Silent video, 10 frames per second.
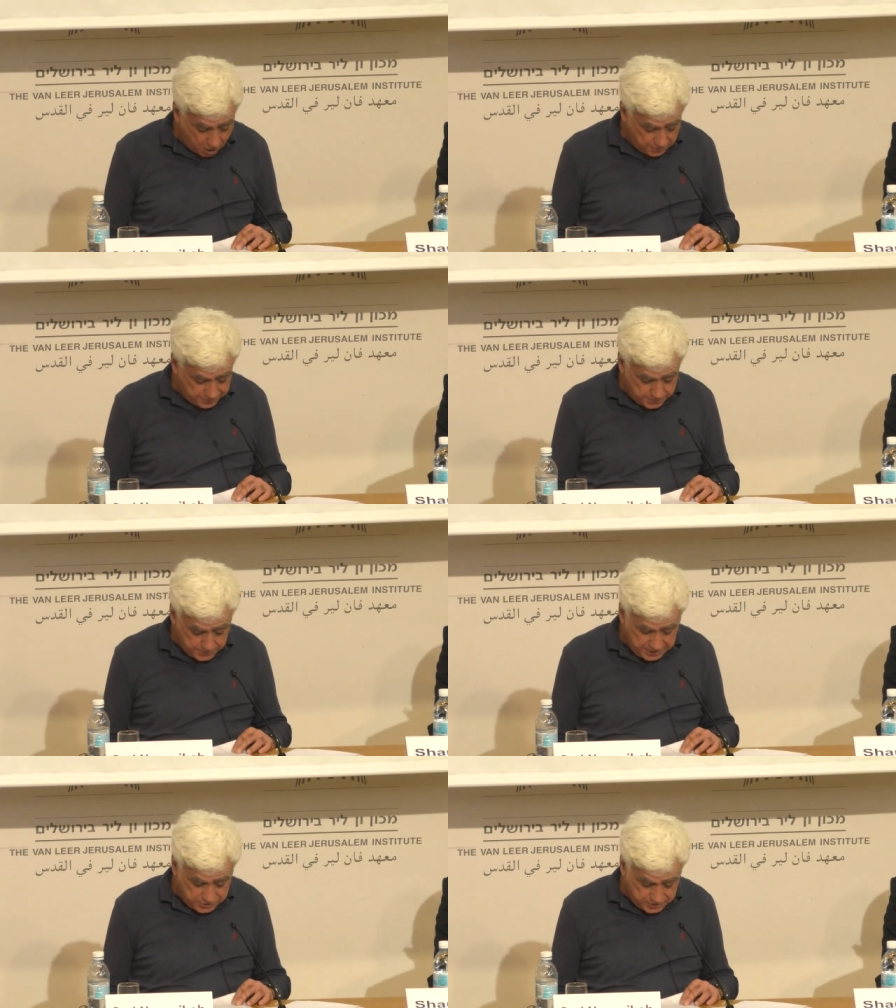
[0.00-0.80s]
of them
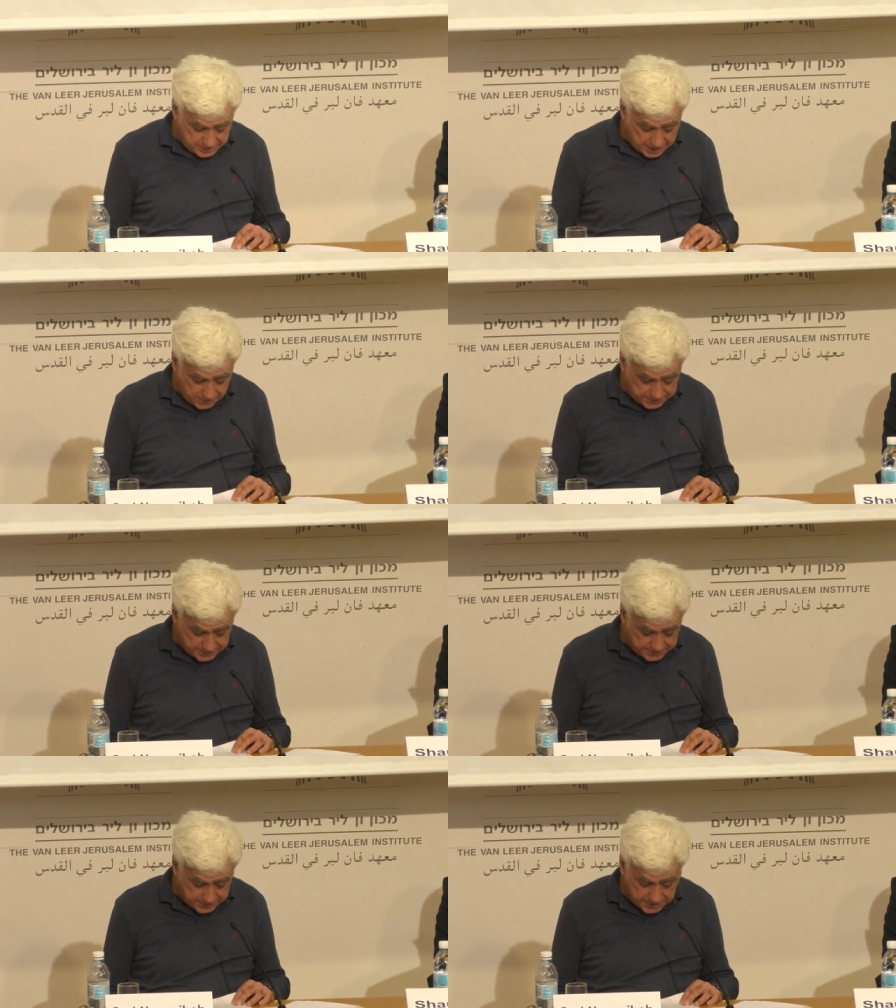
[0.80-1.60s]
regional
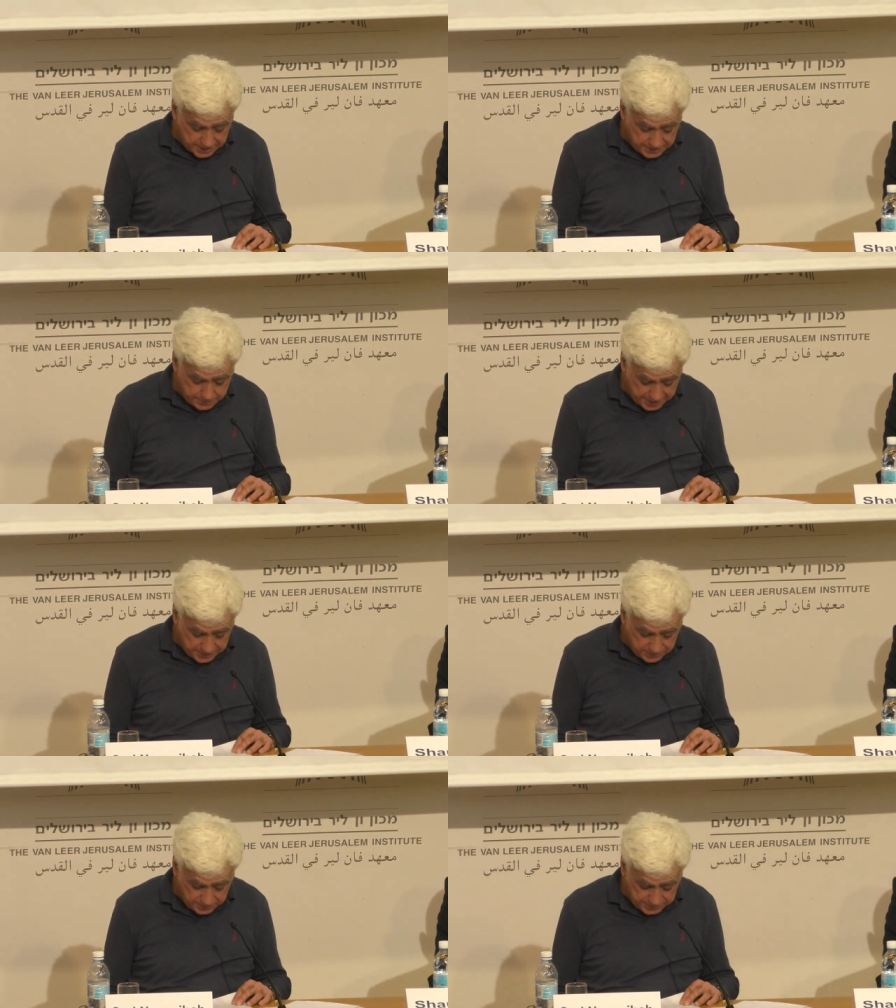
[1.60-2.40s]
councils that are
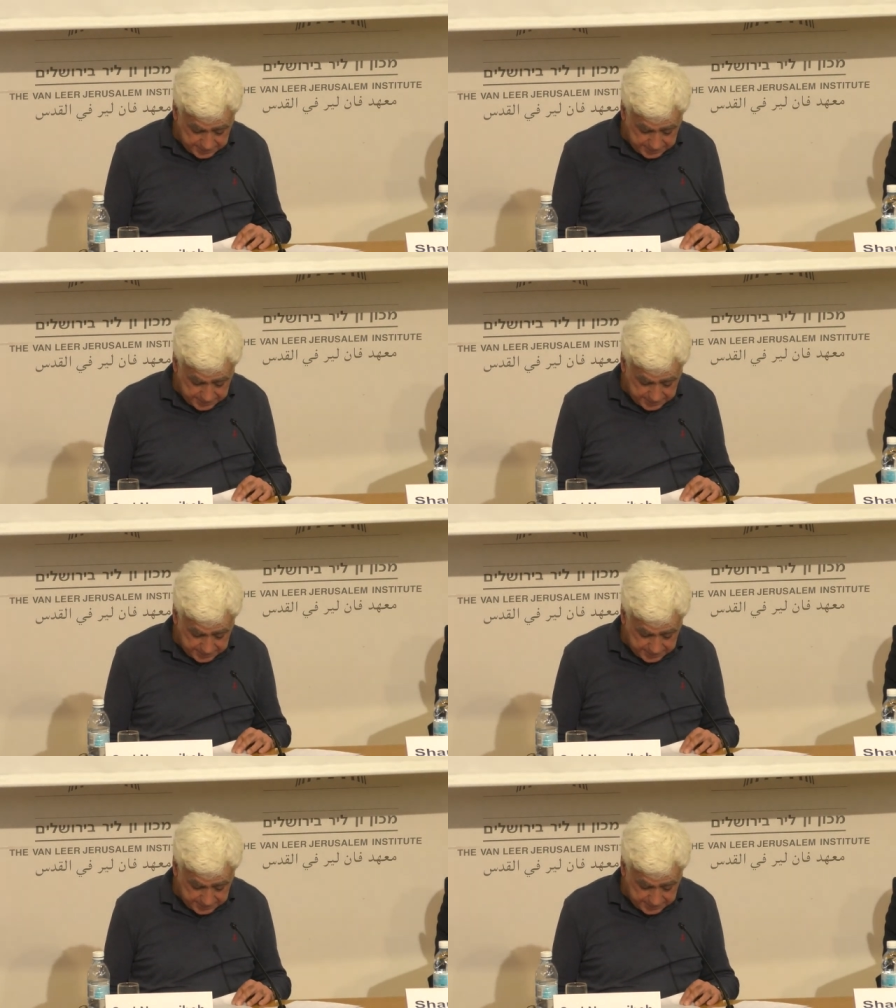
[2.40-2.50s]
independent of